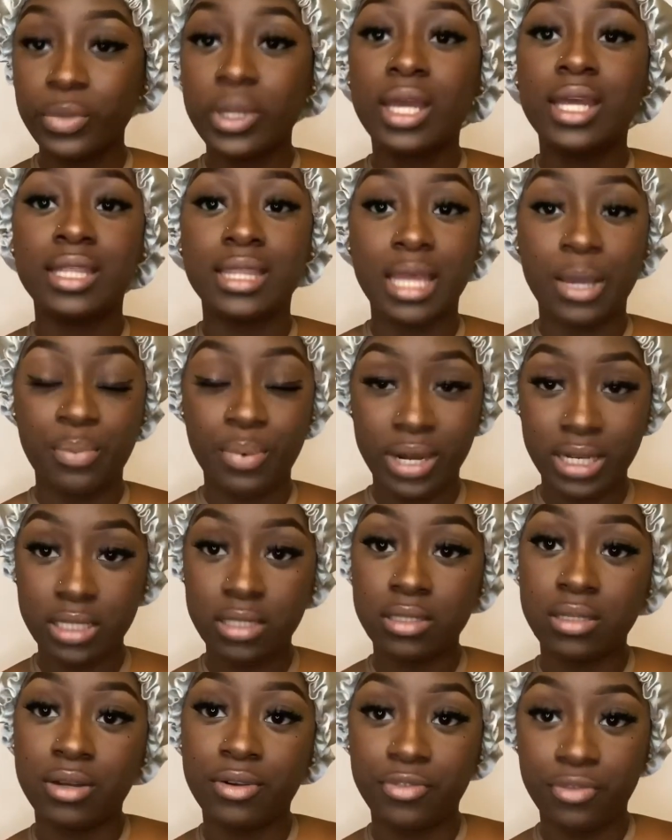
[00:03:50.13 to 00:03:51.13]
their
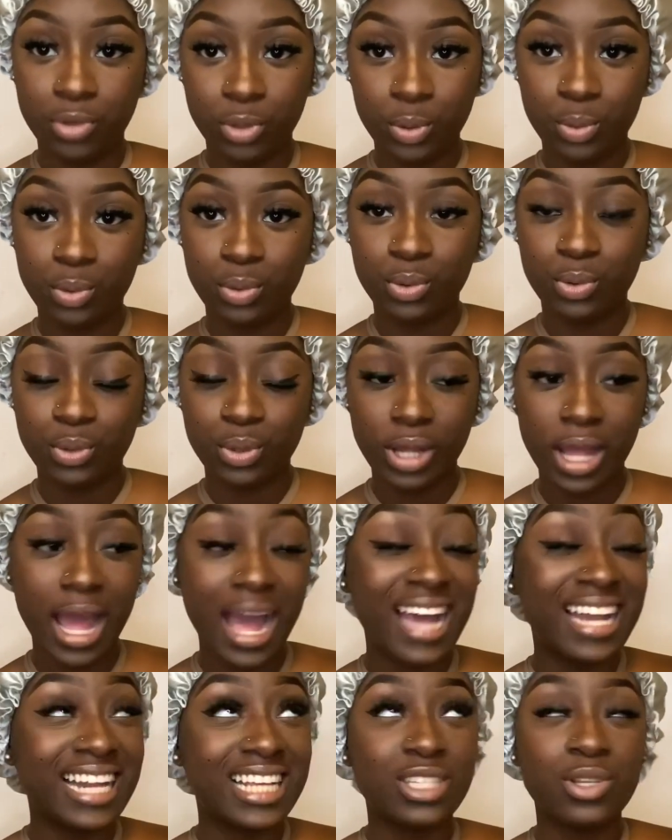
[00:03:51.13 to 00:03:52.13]
prices are affordable.
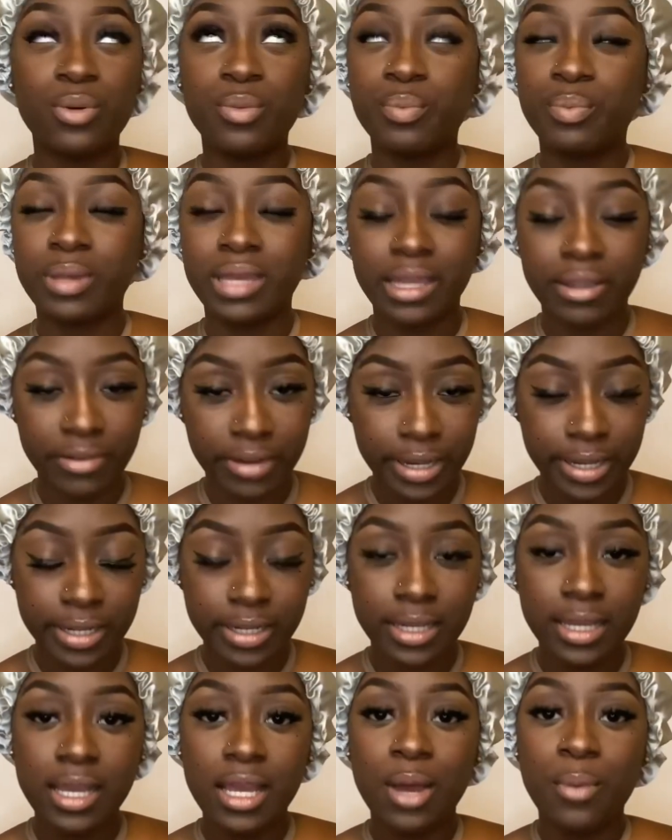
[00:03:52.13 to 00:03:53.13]
And that's on period.
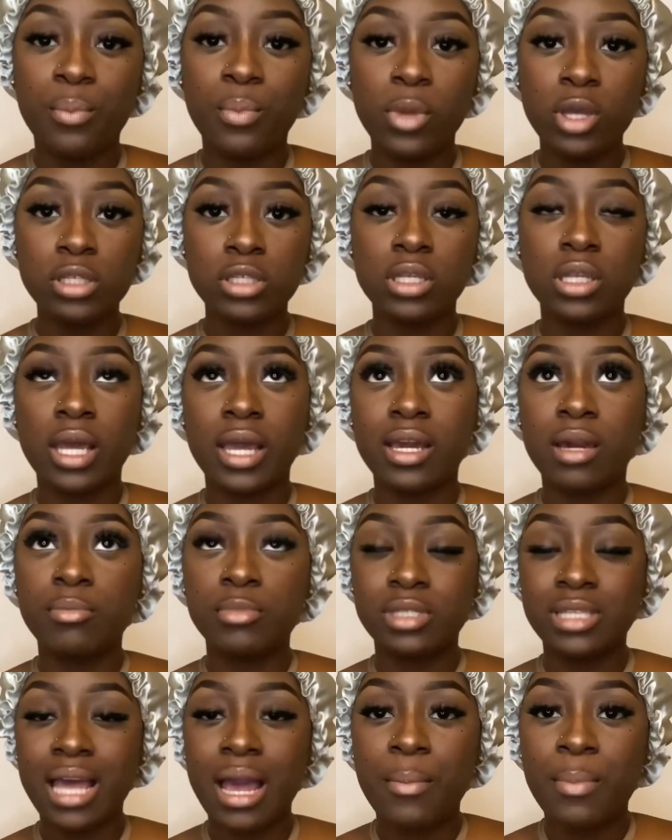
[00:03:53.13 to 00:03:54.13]
Most of the hair
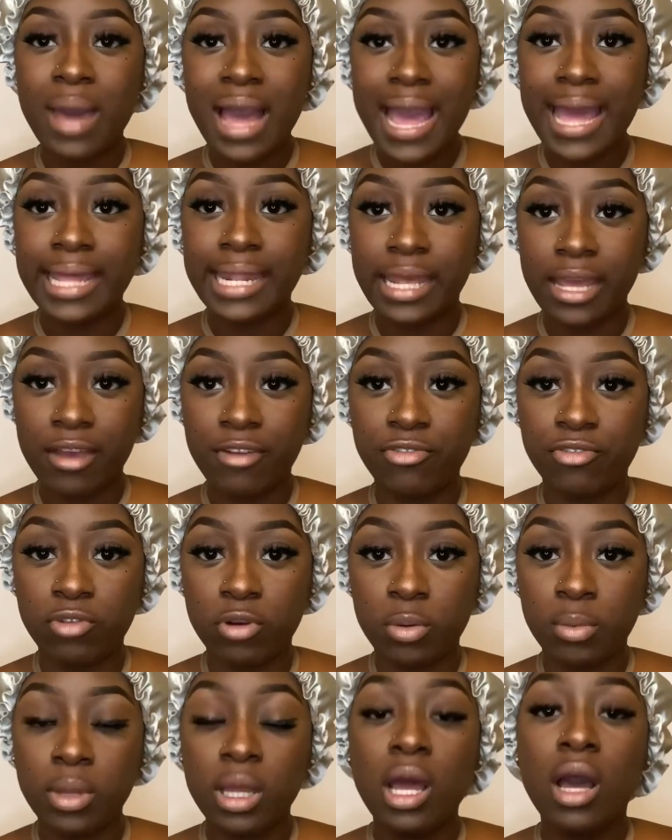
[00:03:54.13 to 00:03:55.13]
companies that I buy hair
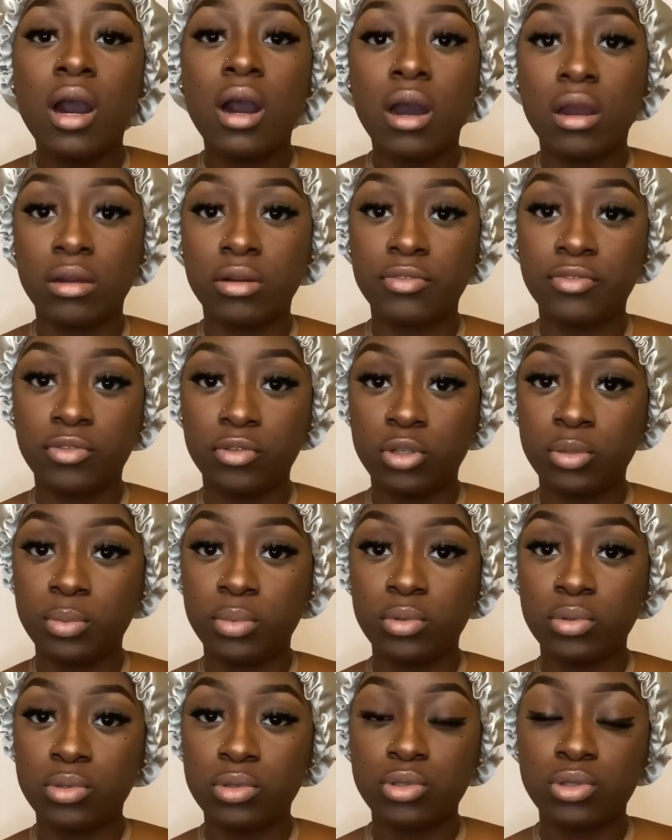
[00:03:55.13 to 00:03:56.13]
from are
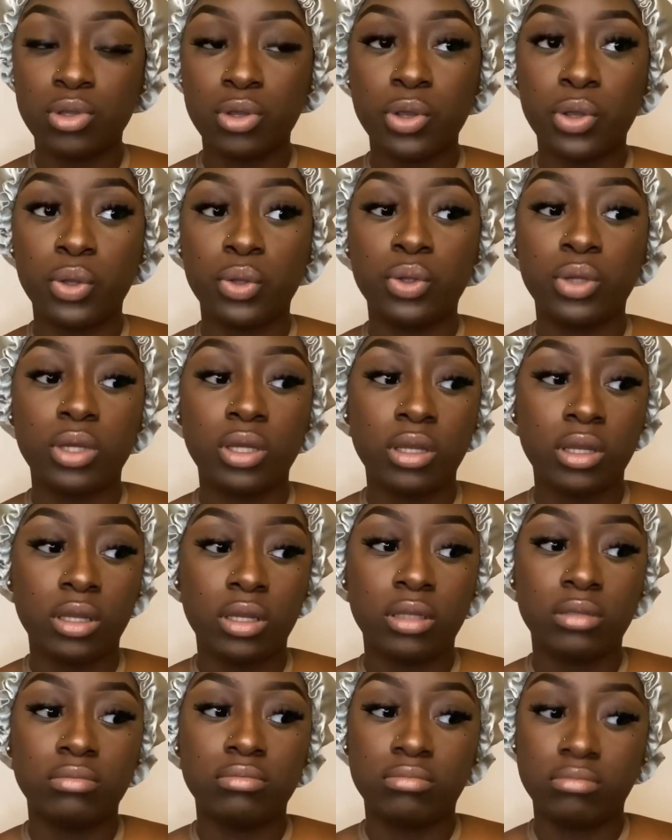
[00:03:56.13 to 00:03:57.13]
affordable. So
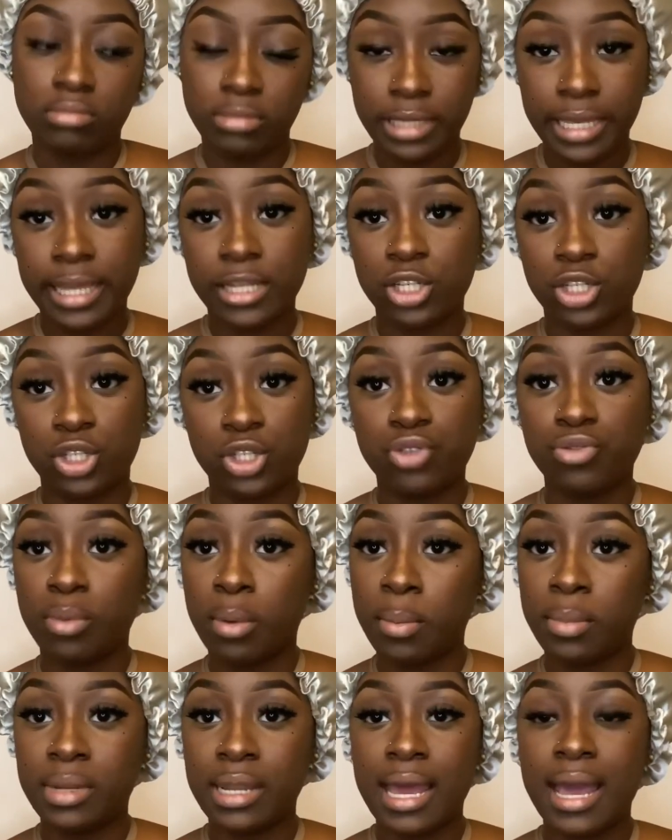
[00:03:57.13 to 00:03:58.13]
yeah, just
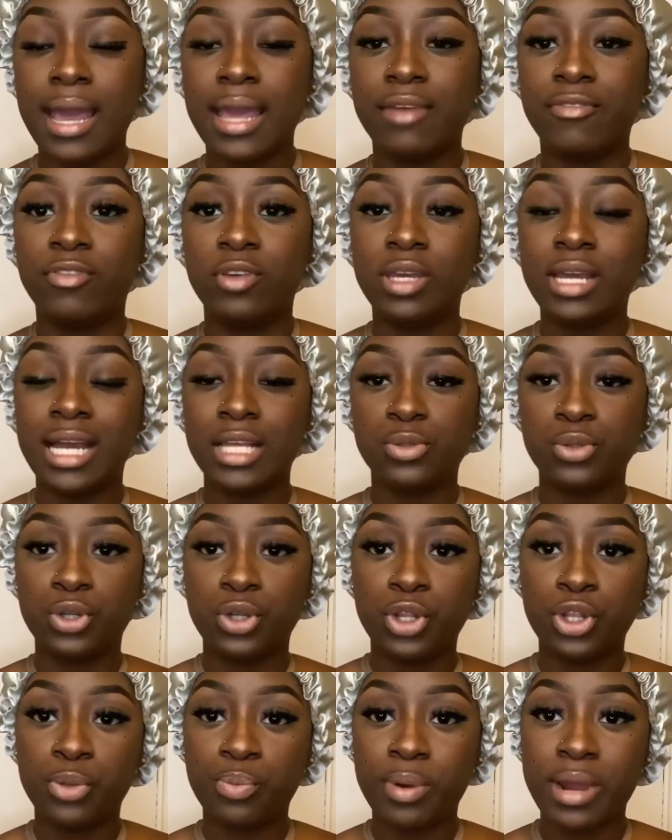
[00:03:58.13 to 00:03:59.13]
remember that. If you guys want to
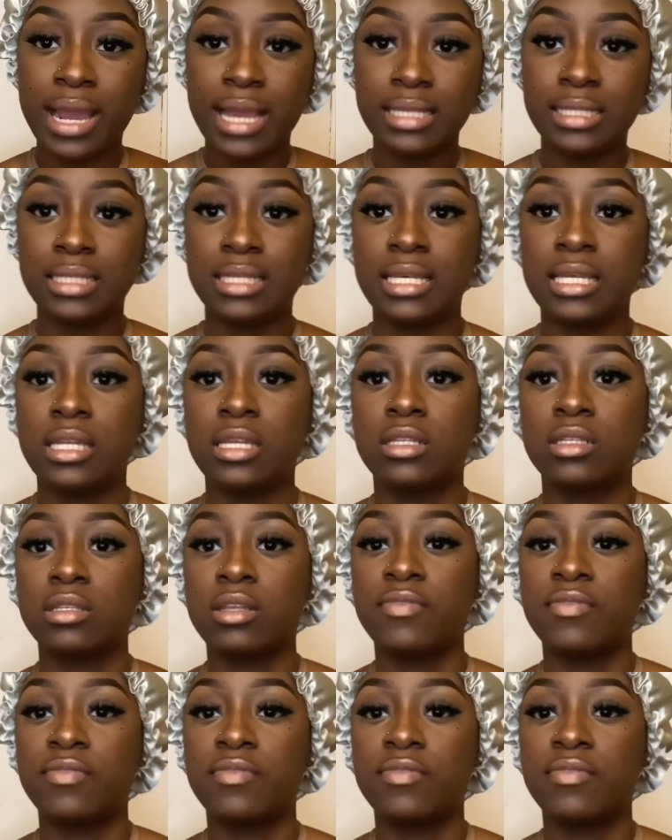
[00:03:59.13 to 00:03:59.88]
know the pricing and stuff